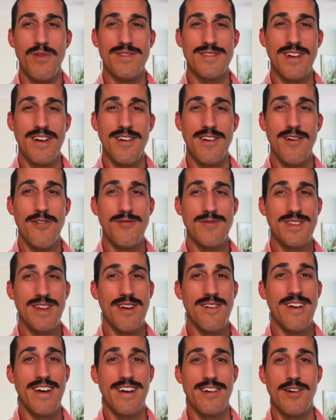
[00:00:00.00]
on
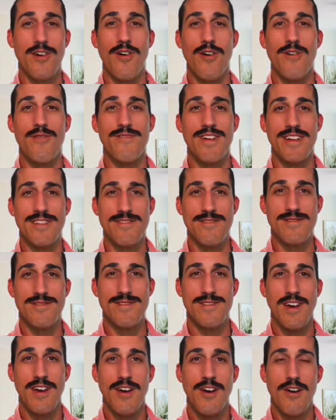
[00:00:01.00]
hotel and car rentals,
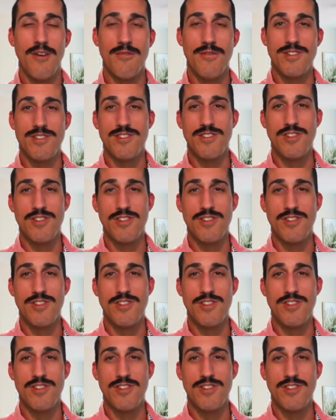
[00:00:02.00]
which is